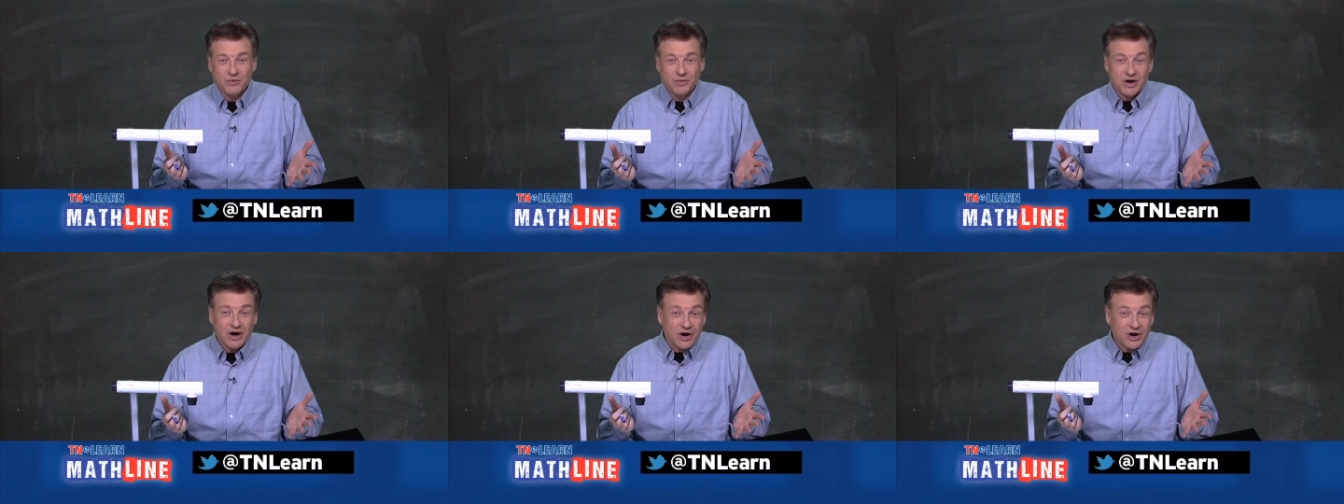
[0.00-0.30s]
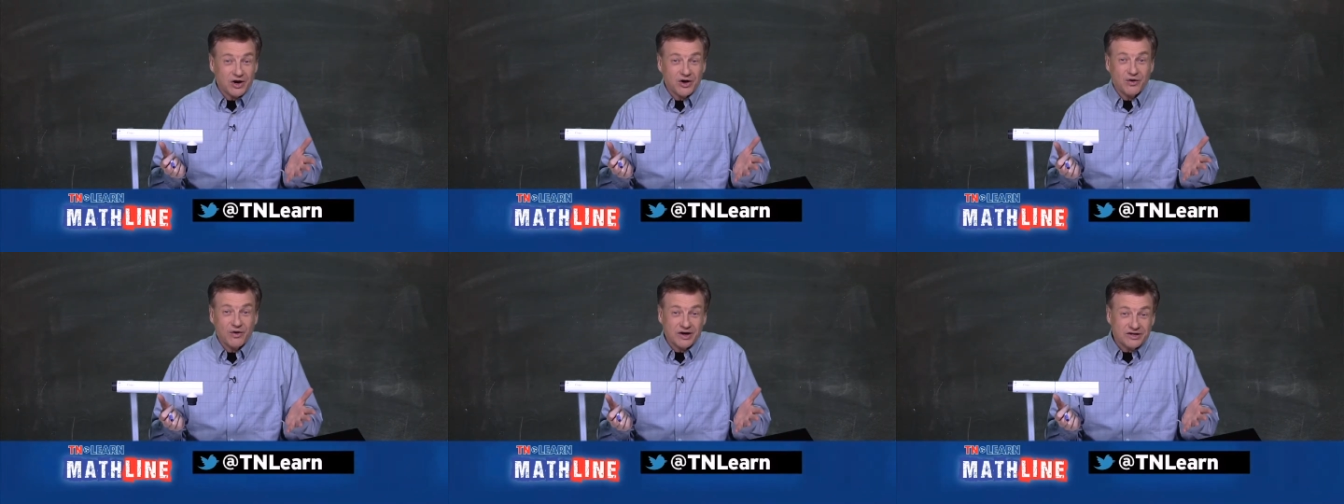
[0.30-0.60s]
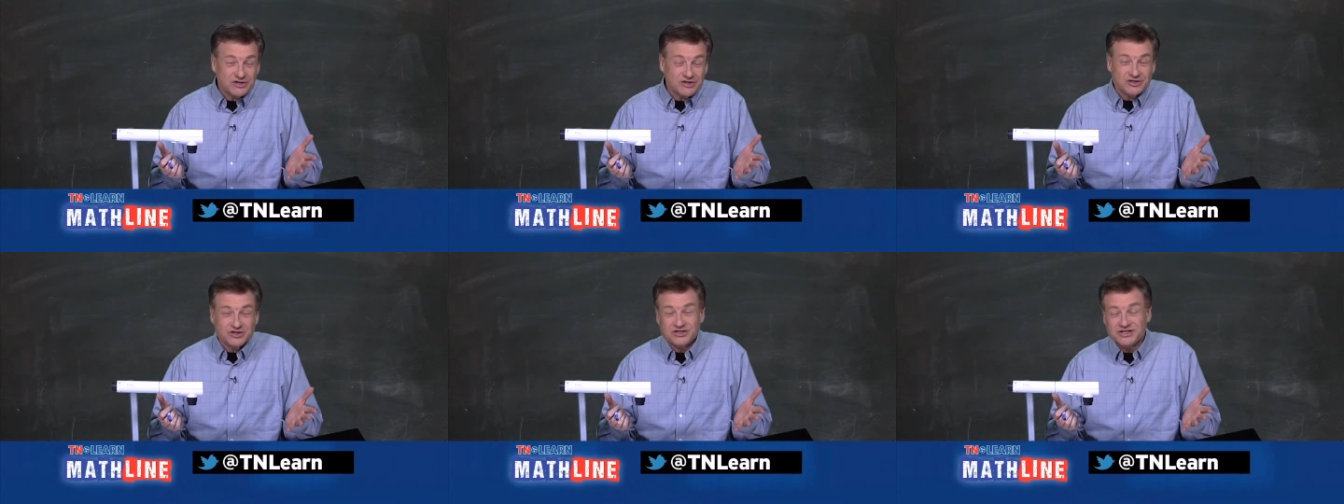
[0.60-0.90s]
We are
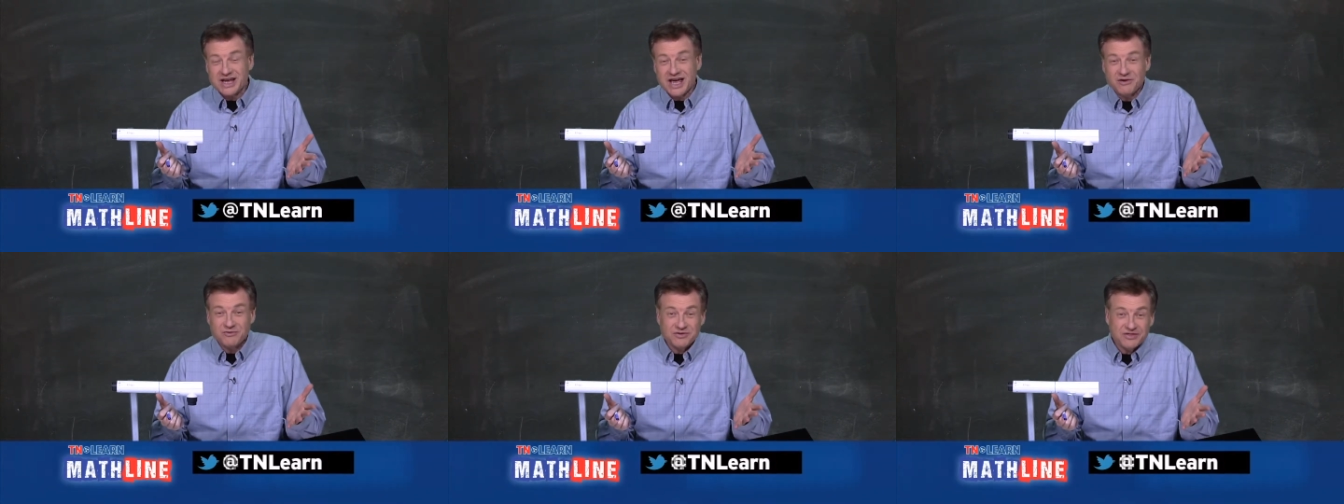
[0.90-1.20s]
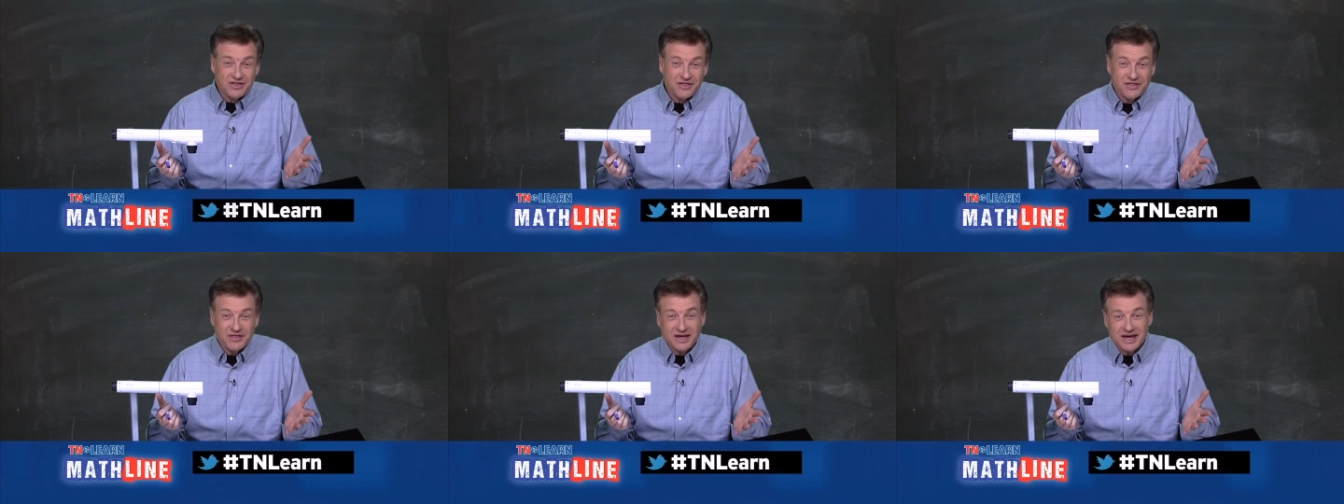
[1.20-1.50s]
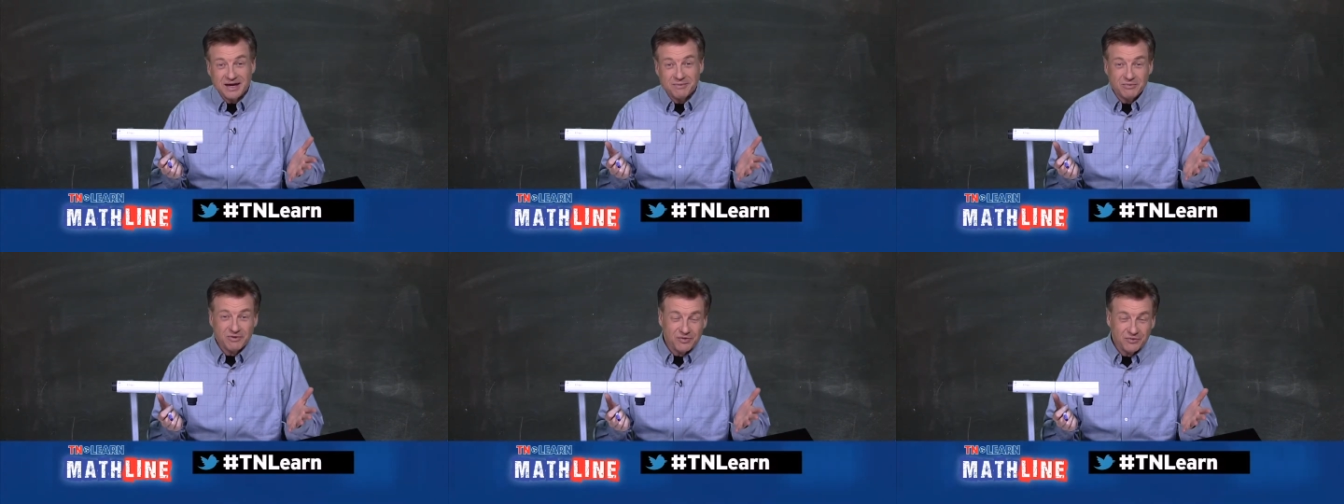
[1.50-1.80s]
going to stay with the
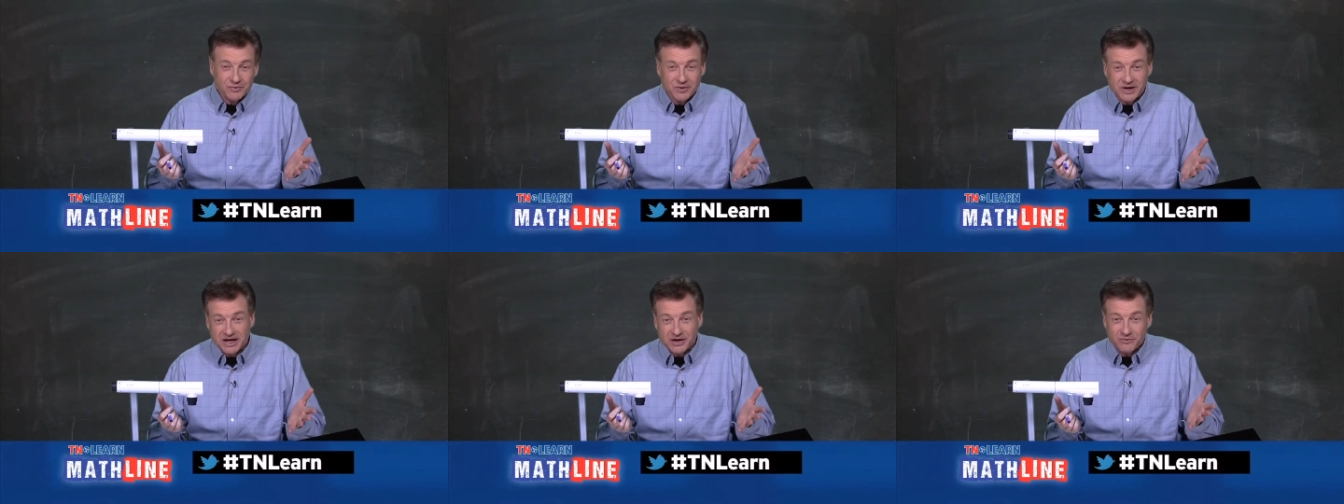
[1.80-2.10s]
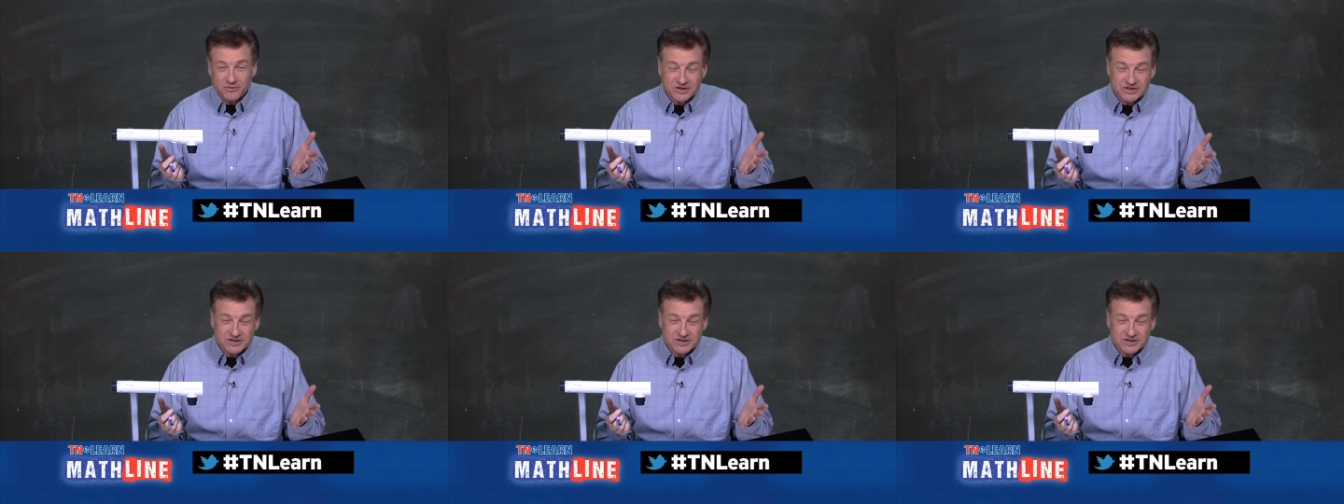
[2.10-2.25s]
theme of the week,